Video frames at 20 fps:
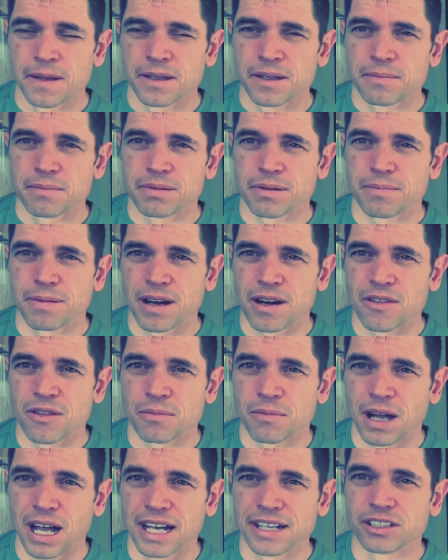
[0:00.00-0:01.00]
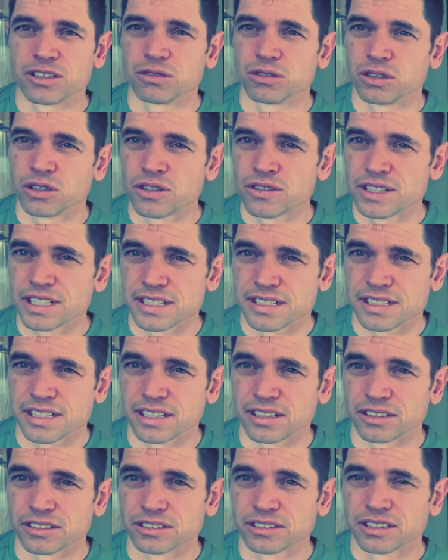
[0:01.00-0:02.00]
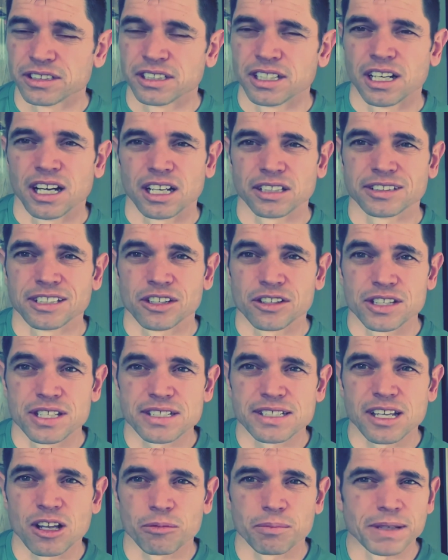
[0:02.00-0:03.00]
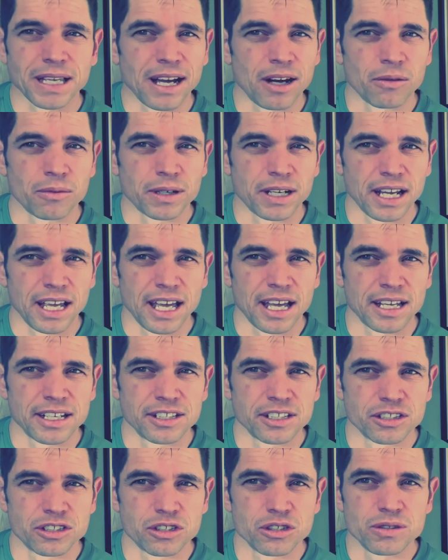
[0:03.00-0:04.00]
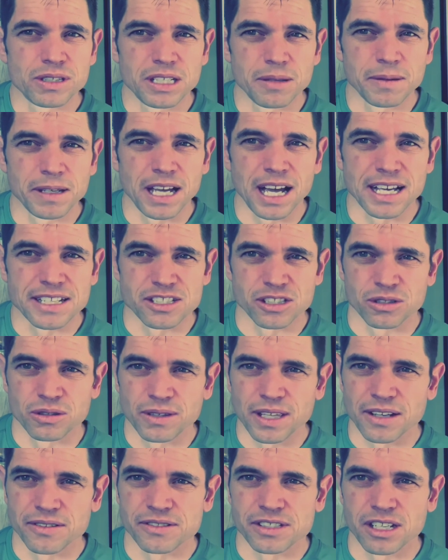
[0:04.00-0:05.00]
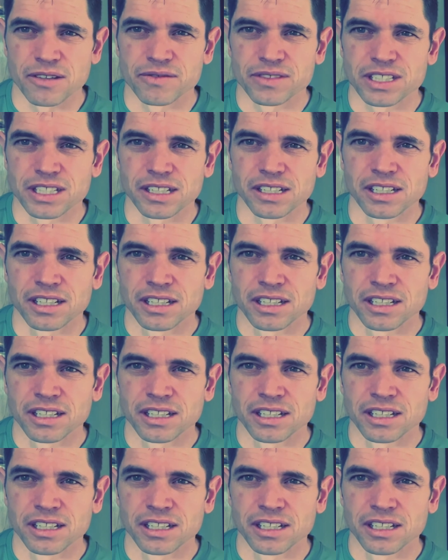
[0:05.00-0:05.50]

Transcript: Prepare the mind to learn these skills. I'll tell you, this helped me out when I had 2 TBIs in 2017.